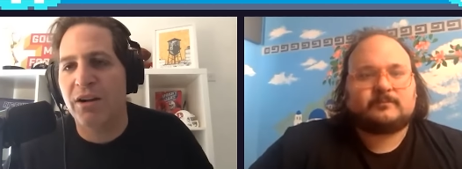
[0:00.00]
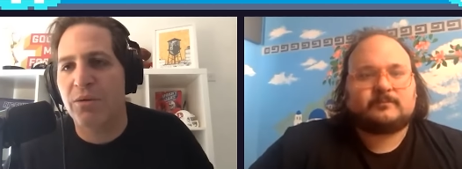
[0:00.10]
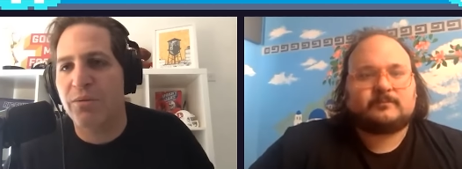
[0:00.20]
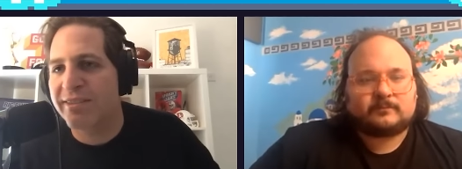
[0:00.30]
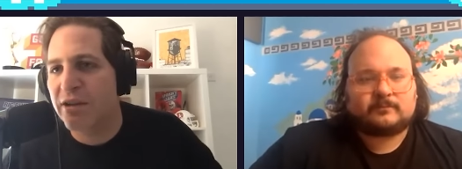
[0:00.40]
Speaker 1: can
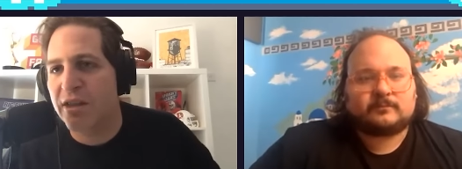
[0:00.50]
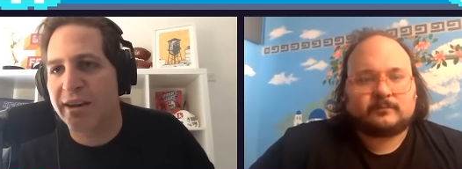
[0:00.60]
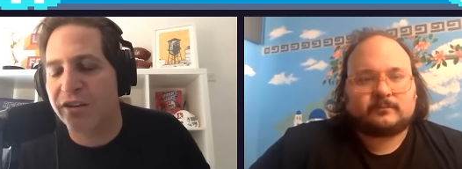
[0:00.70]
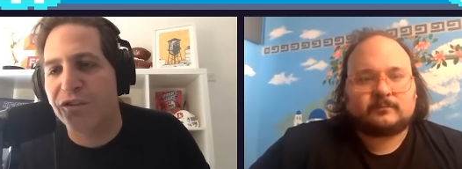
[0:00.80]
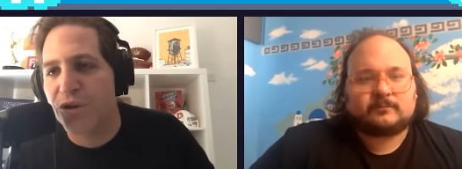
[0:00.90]
we see you the
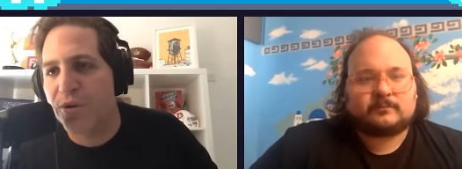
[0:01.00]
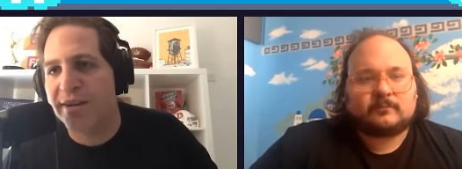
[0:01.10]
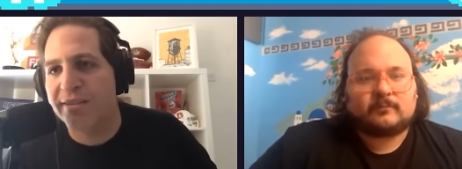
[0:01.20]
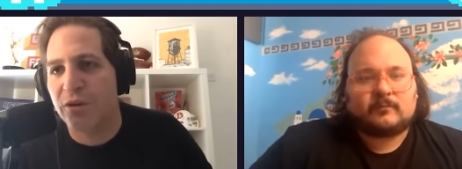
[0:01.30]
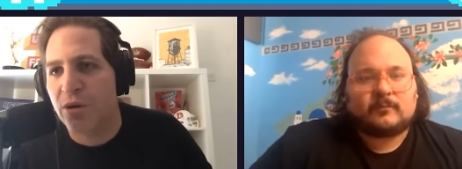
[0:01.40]
next few
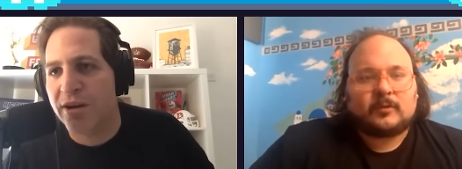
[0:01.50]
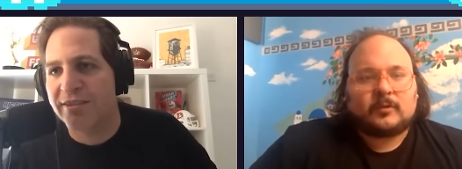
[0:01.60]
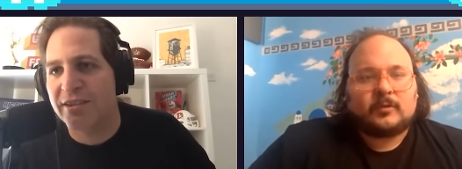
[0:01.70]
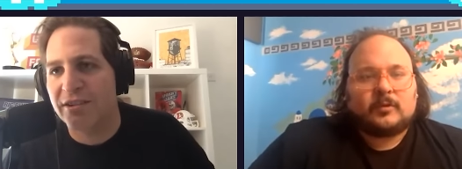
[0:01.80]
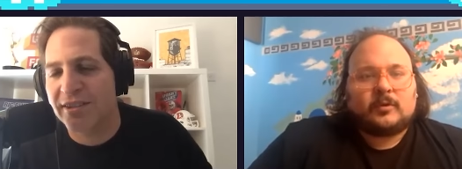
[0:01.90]
weeks if we want to
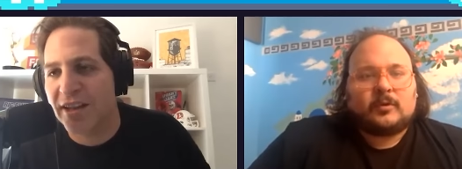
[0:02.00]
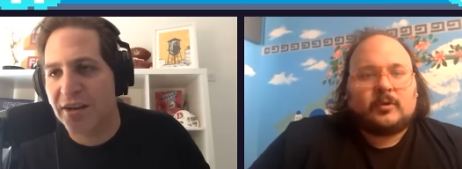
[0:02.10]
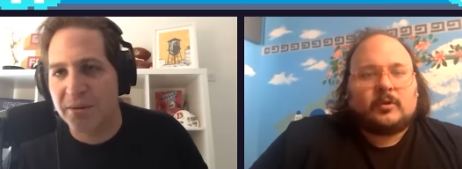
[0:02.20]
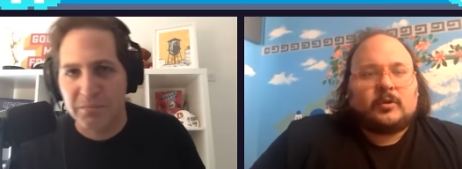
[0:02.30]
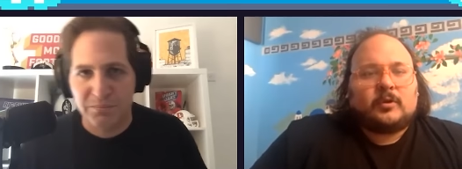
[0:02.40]
see your stand
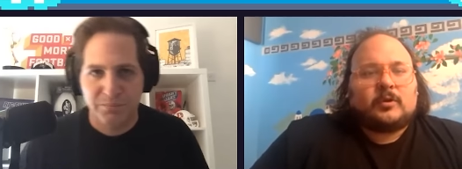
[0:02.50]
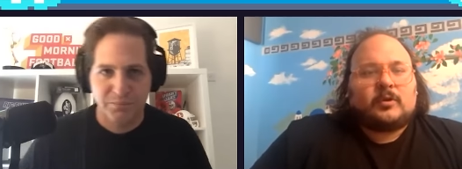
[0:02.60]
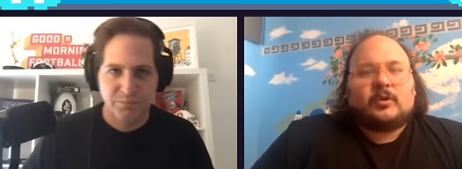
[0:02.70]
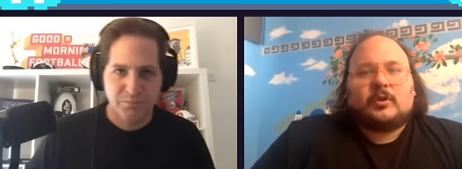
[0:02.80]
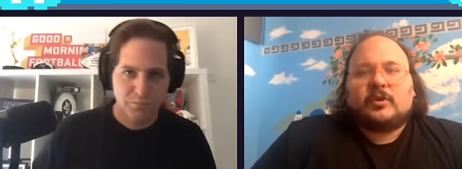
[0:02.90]
up?
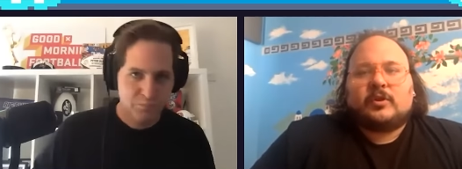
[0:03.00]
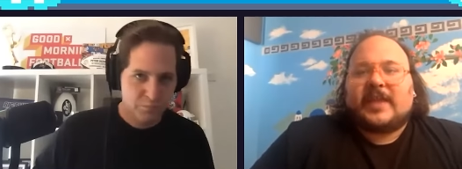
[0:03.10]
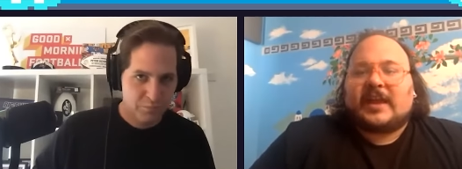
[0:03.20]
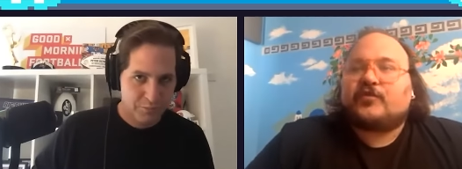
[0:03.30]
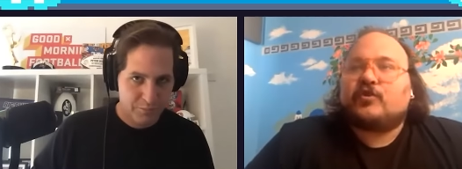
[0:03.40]

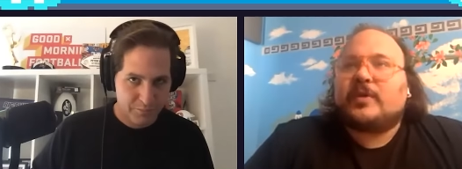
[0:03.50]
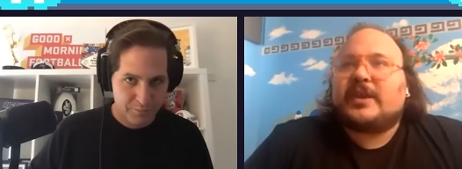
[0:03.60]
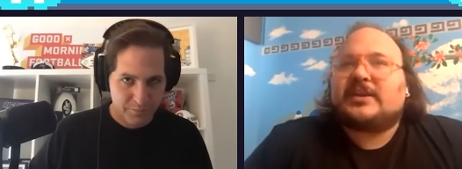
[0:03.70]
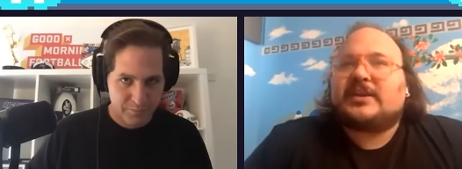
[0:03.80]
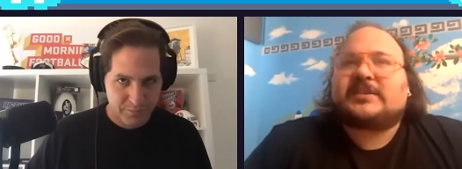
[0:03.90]
Speaker 2: Next few
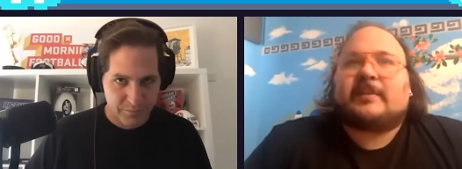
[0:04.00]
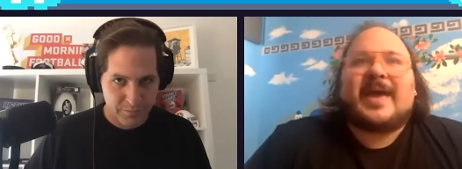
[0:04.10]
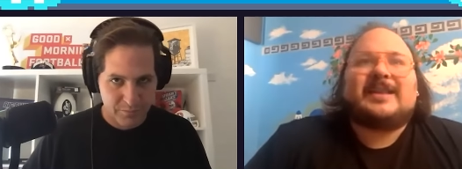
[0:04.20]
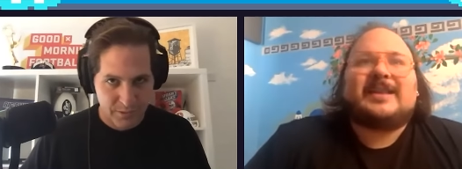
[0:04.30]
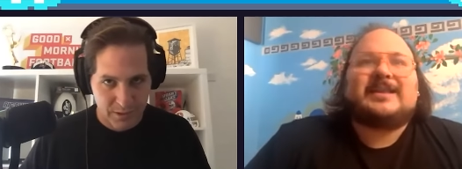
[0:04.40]
weeks, I'm
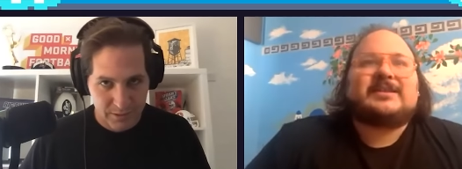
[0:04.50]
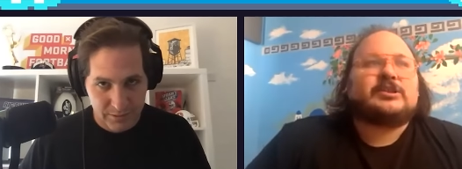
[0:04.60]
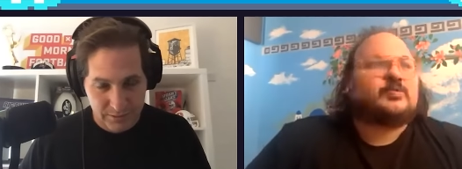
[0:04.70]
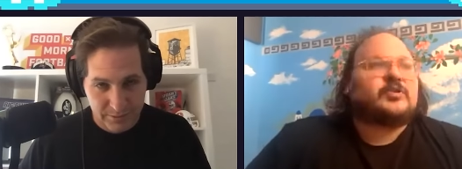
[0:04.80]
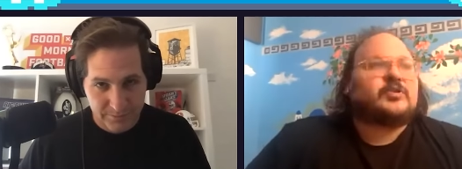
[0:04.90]
ending the
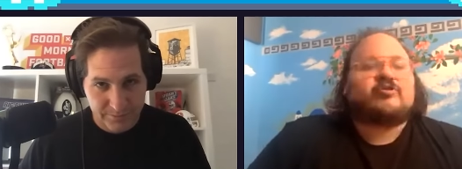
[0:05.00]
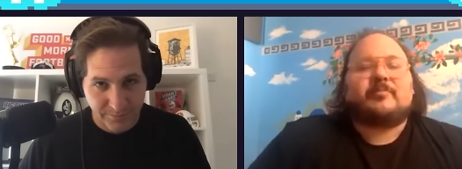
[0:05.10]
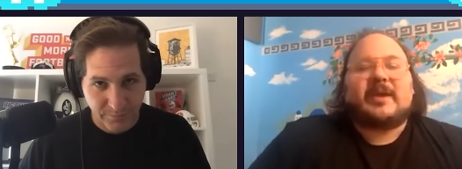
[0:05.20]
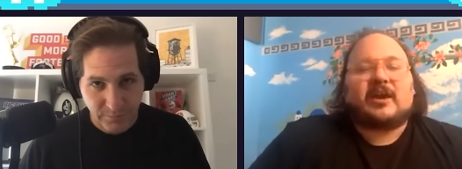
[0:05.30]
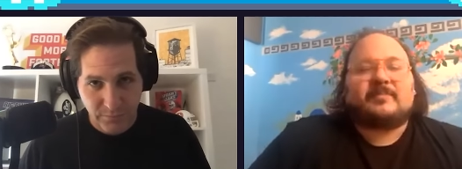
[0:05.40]
tour. These are the
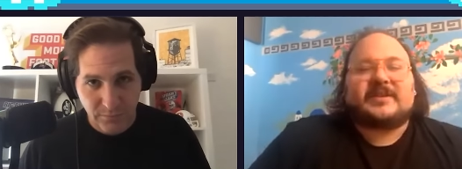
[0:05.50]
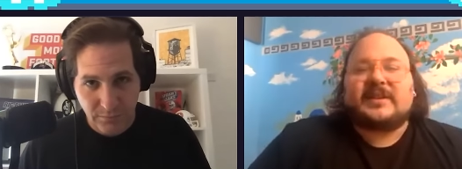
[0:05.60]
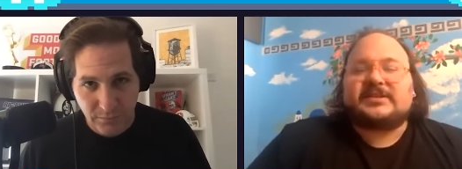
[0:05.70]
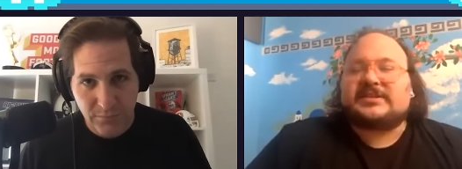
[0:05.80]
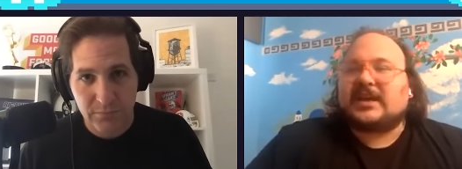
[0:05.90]
makeup
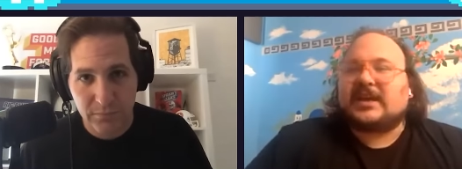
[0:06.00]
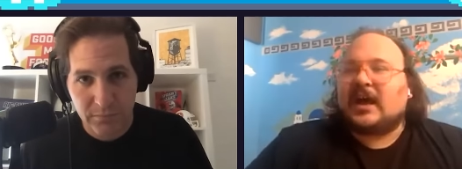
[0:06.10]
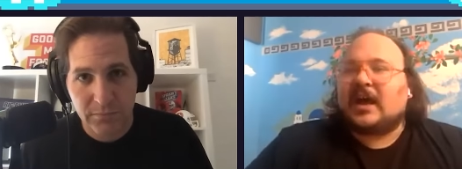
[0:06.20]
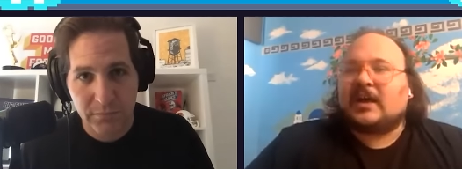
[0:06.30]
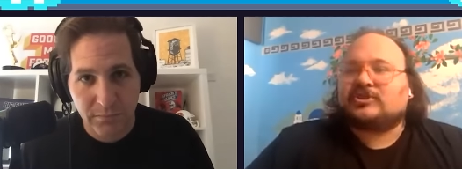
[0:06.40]
dates.
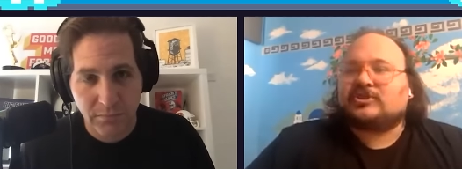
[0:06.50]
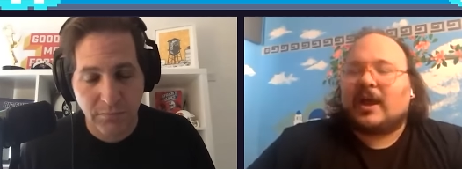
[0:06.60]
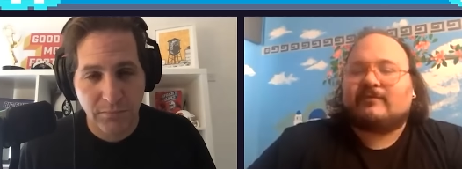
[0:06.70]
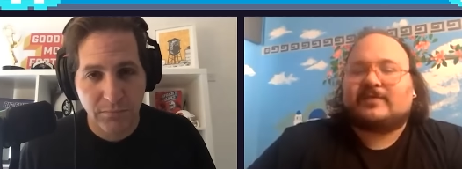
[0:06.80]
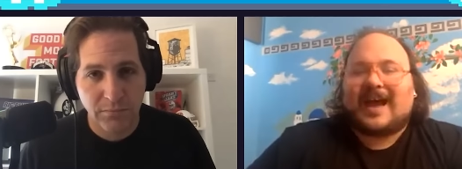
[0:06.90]
So I
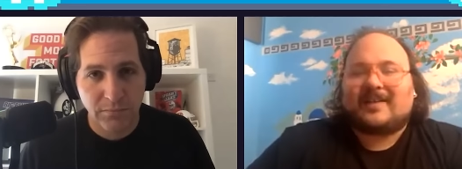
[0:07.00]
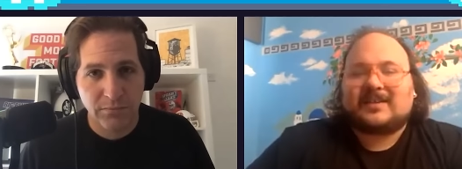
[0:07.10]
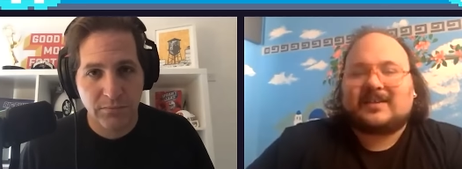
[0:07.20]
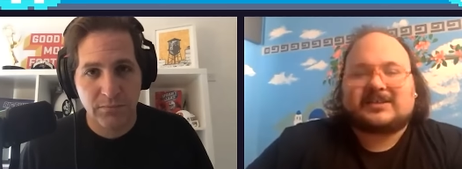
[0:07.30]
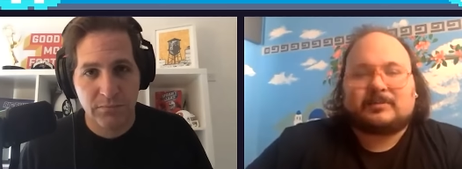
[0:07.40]
have
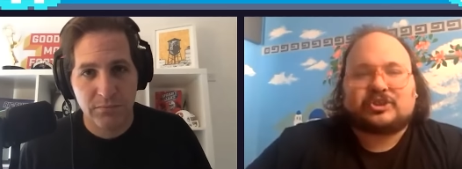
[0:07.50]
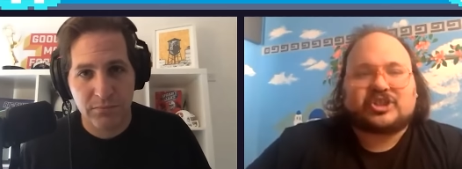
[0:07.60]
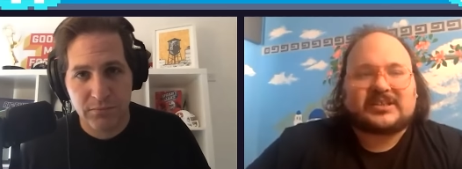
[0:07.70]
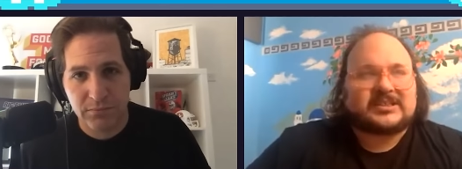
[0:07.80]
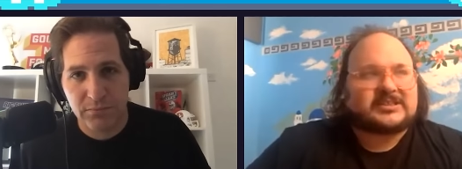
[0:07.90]
Dallas at the
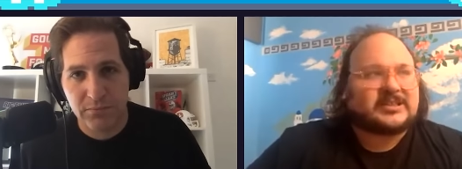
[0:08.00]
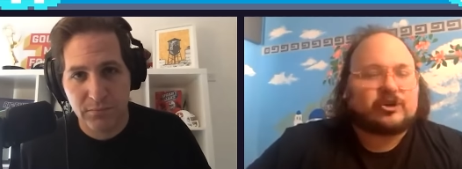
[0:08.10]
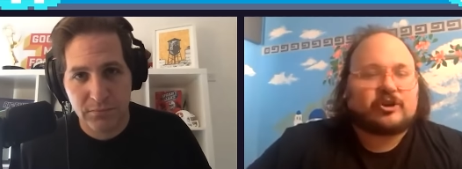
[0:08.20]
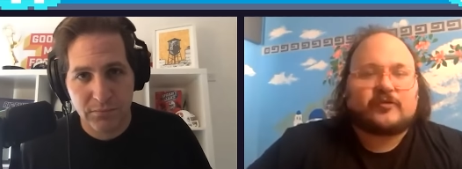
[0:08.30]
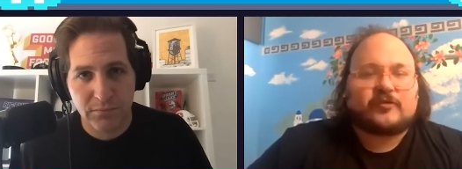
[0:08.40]
Majestic
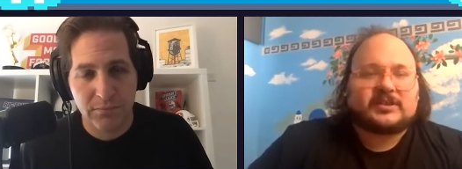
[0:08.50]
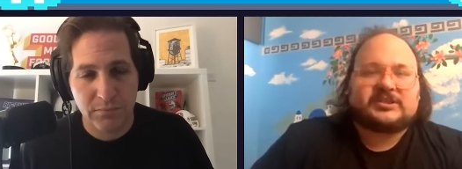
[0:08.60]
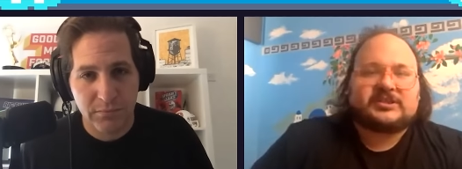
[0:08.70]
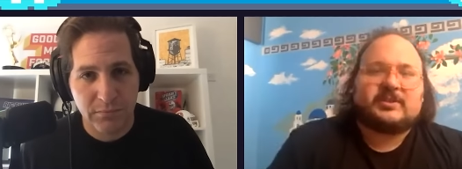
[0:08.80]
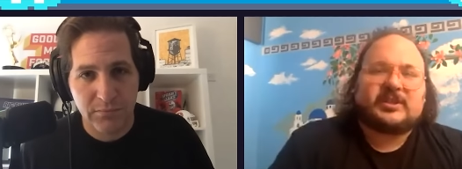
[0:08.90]
Theater. If you want to see me